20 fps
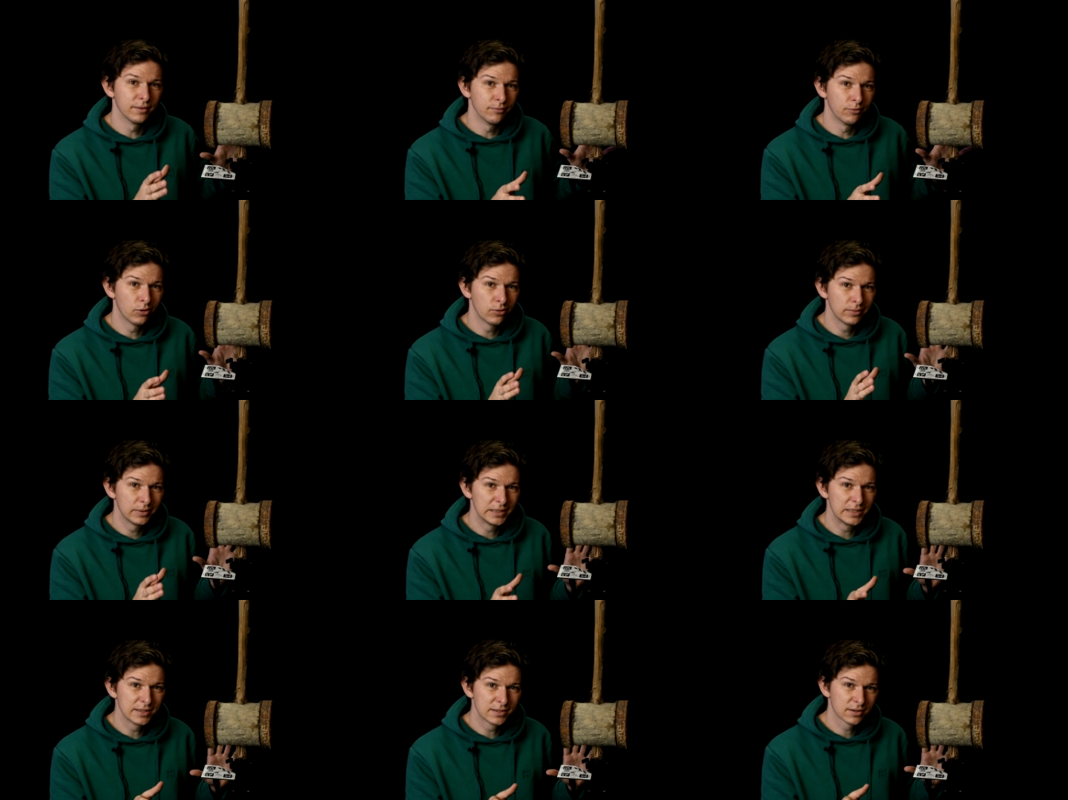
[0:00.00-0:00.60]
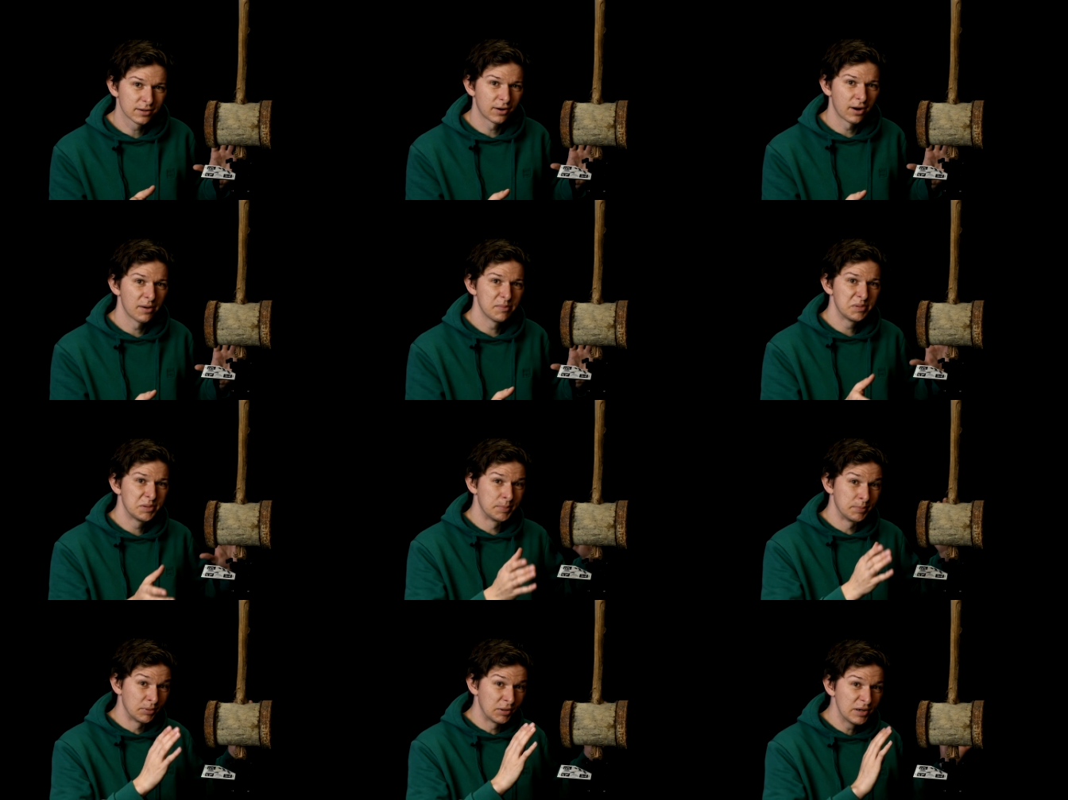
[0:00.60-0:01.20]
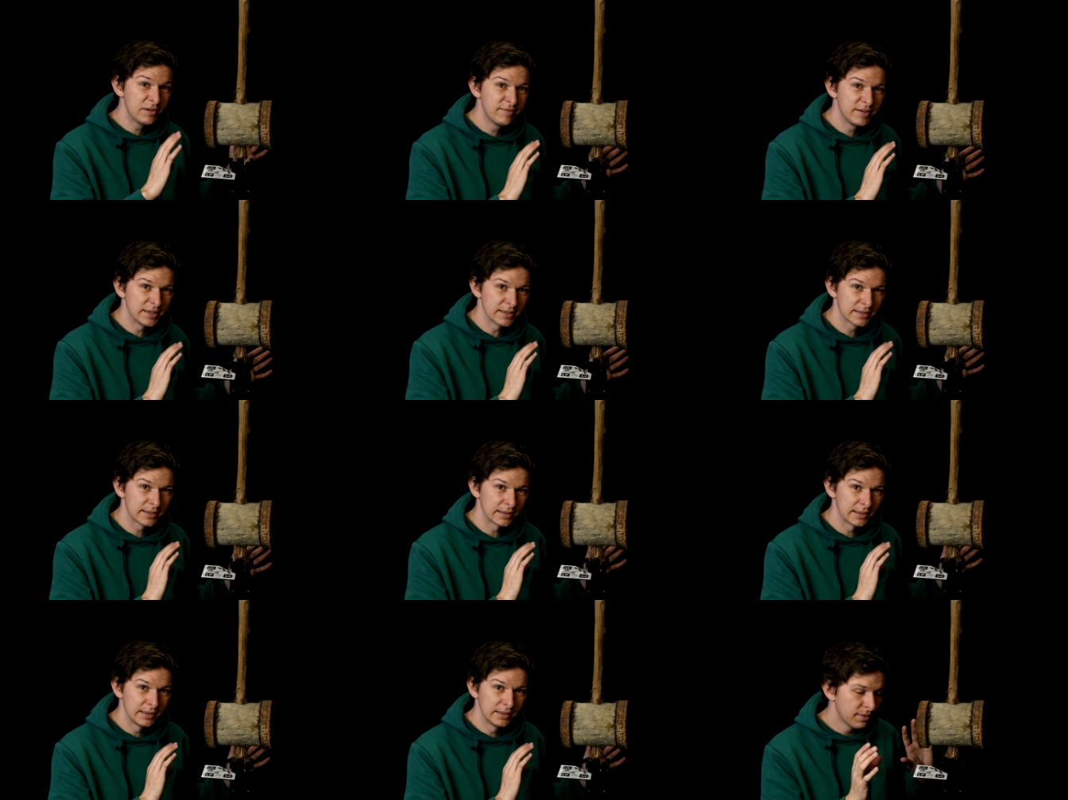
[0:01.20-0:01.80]
than what we described
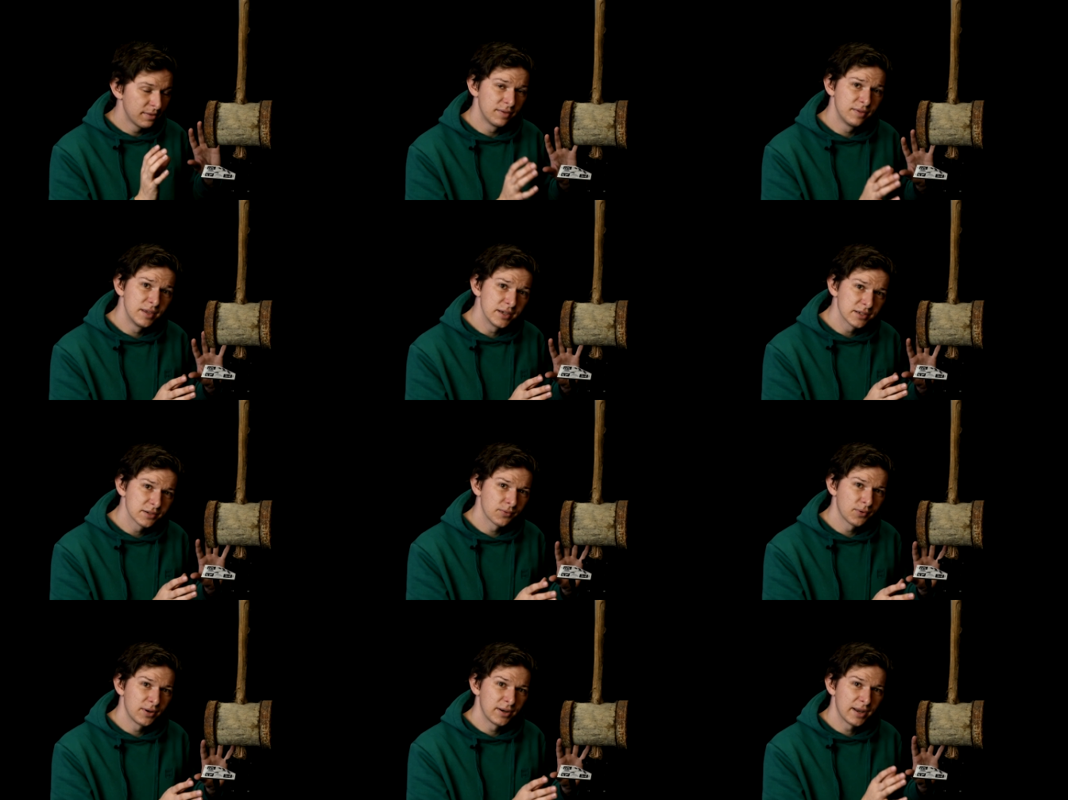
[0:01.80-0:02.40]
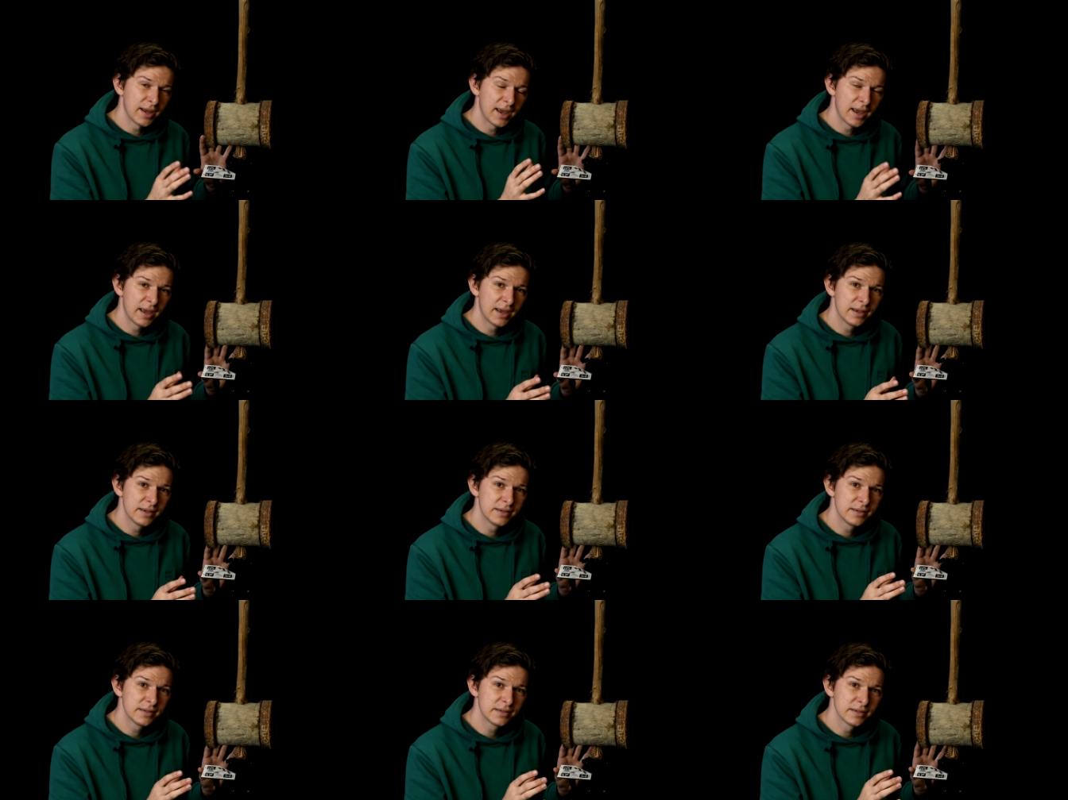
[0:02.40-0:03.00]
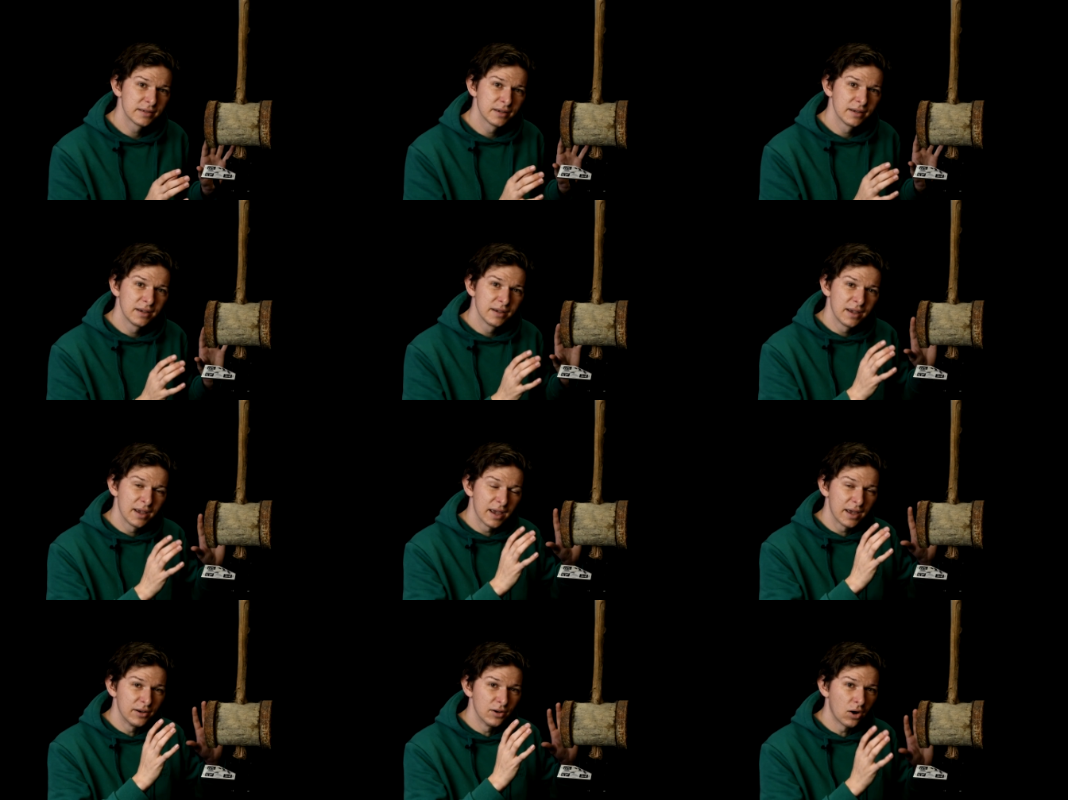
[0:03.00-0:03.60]
previously. This one has
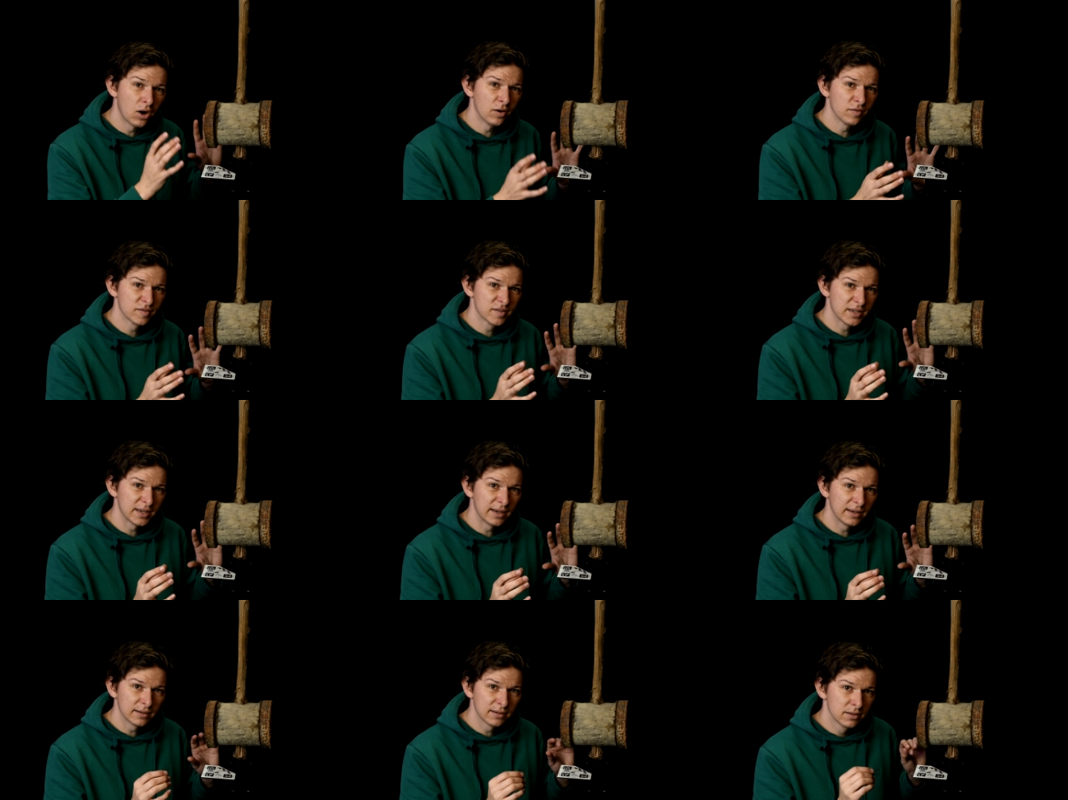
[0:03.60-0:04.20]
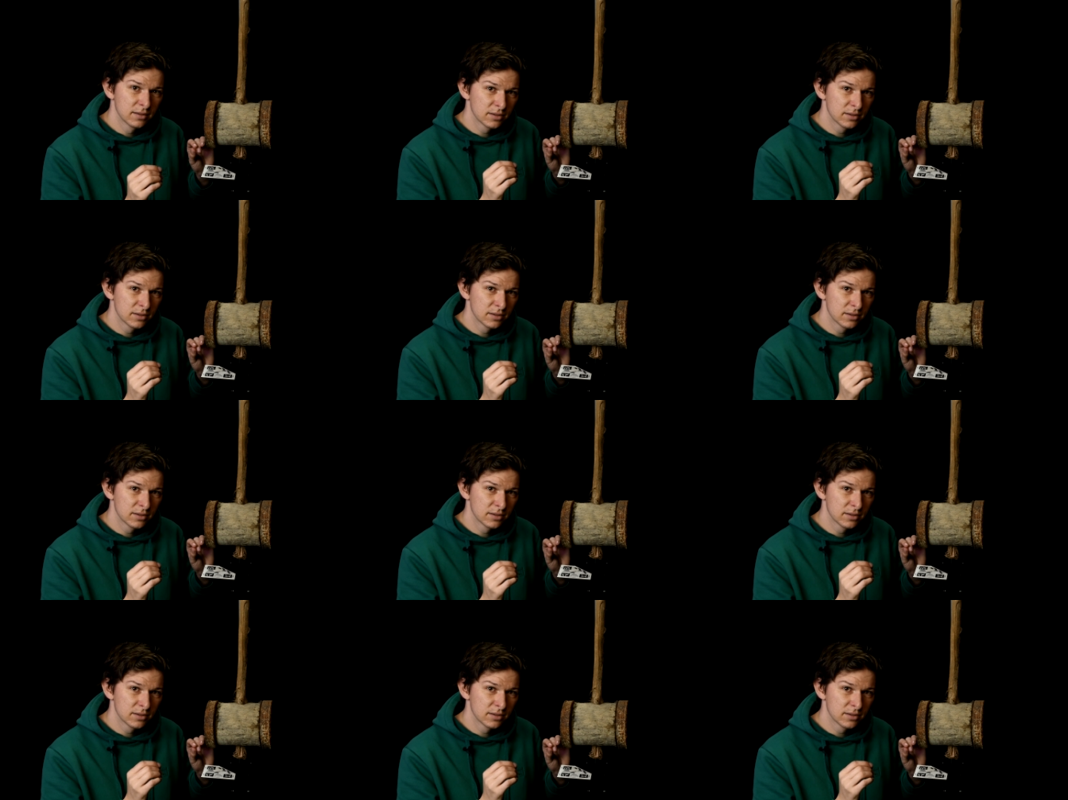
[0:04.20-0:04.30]
an offset.